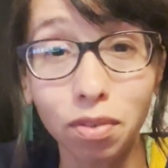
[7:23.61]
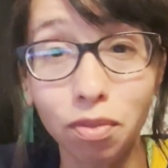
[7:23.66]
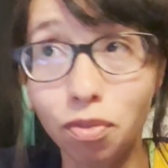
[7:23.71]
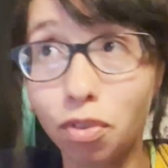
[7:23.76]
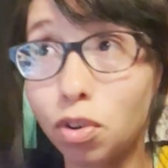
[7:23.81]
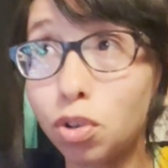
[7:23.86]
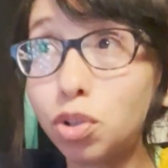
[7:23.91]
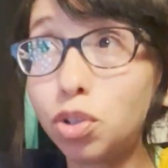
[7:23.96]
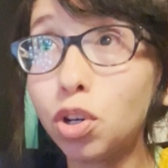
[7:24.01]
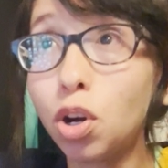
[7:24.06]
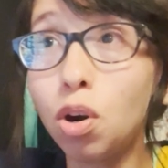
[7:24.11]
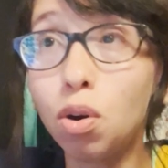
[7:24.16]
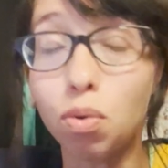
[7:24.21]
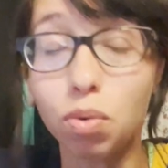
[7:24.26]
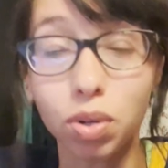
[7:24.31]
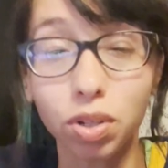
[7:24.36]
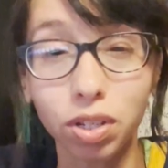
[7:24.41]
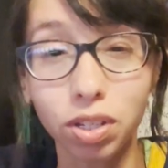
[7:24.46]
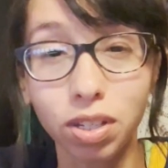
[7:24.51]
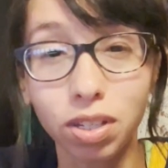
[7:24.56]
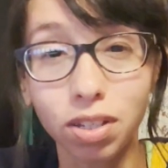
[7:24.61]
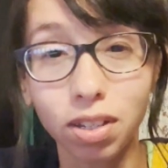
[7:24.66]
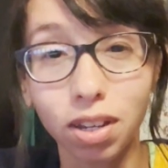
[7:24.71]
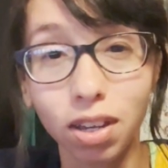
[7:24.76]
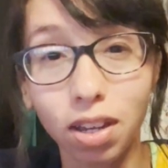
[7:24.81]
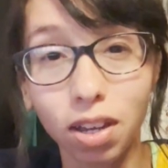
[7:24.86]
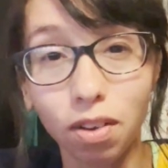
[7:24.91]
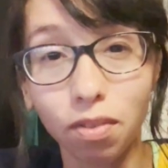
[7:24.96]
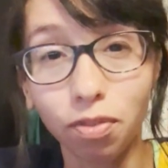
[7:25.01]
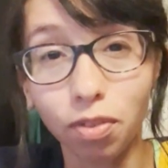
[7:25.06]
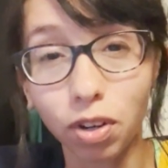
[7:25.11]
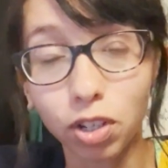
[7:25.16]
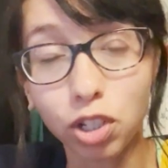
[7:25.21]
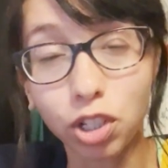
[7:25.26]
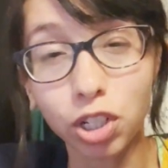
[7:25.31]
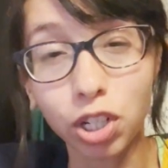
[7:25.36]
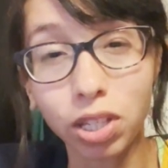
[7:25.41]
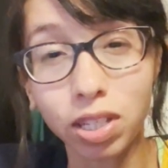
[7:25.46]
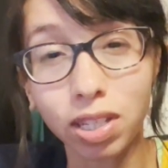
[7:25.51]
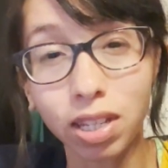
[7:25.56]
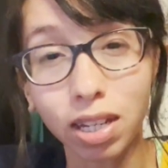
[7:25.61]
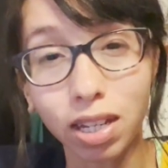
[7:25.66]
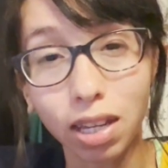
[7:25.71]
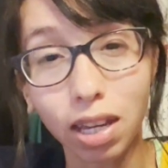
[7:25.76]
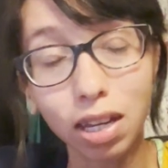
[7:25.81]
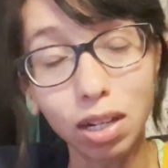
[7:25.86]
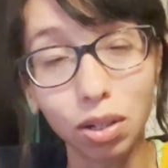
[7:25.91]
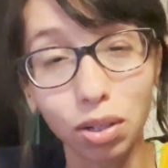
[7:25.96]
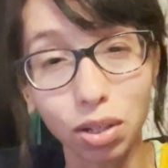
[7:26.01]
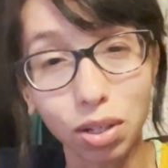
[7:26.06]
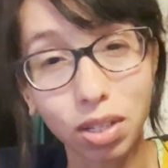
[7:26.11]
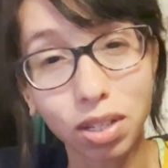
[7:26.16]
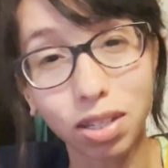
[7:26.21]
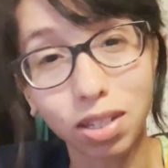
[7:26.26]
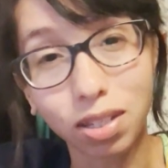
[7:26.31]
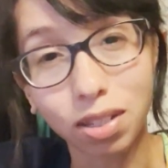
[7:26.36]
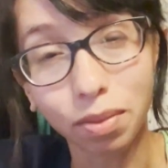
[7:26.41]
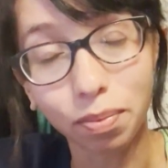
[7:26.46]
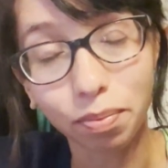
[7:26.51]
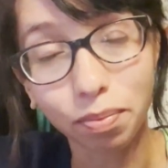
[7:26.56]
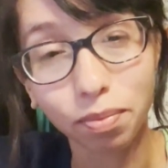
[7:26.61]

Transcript: for jokes, for shits and giggles,